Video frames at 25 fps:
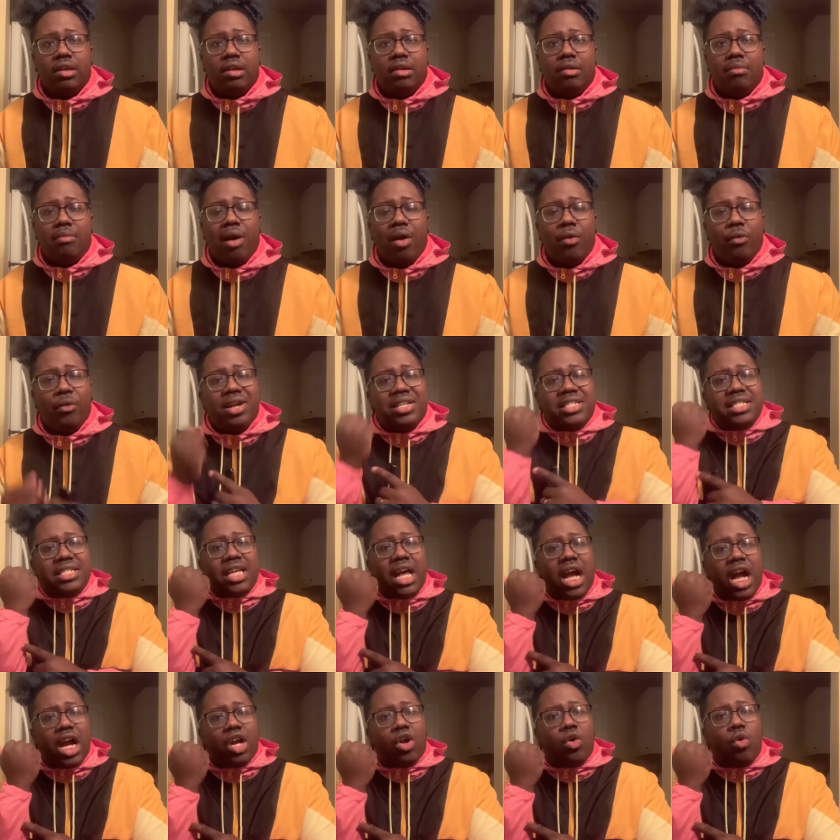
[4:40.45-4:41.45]
My wrist is
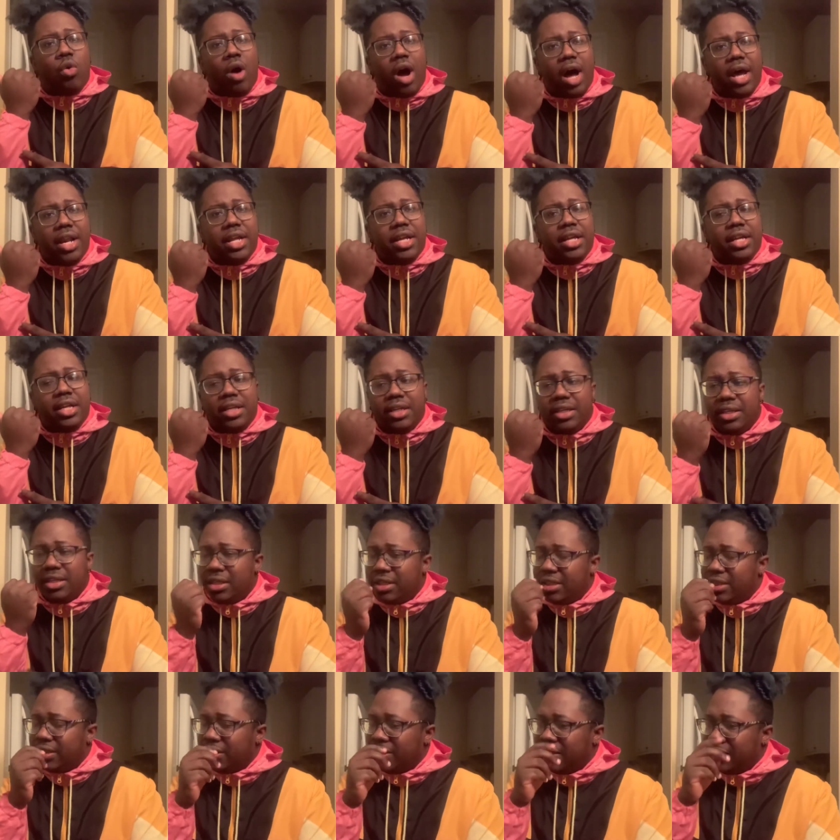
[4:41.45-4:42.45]
aquatic?
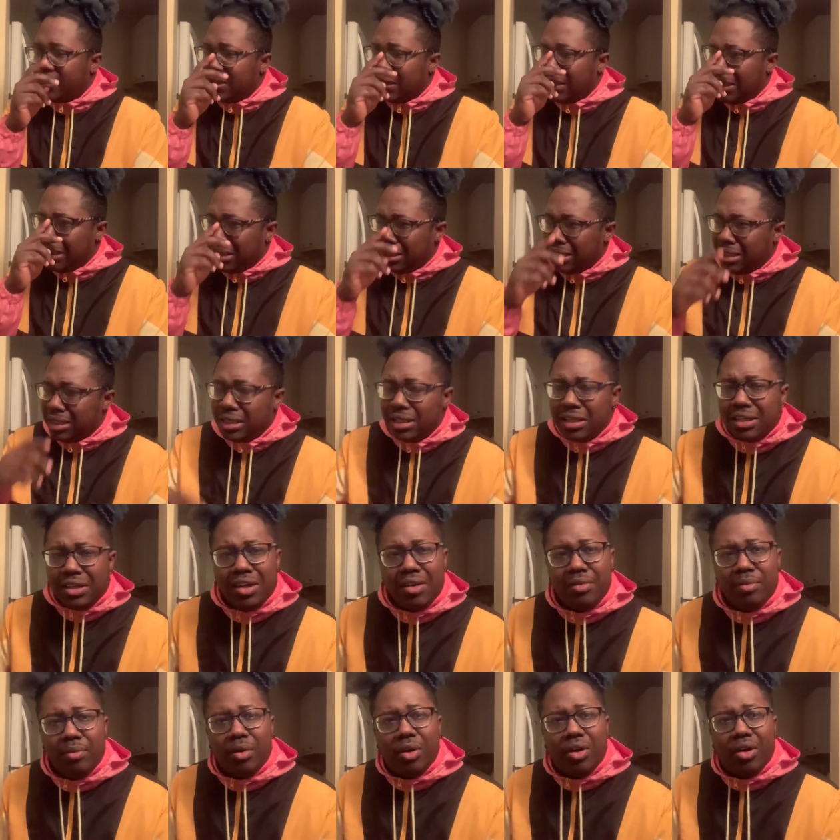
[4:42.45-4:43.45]

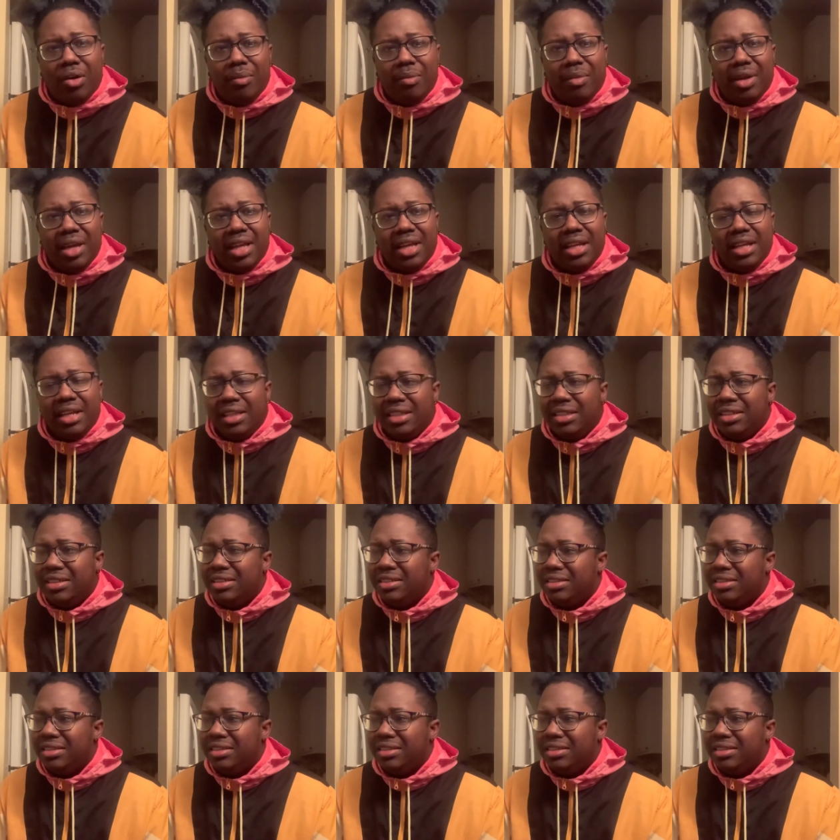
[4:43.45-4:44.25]
Come on, man.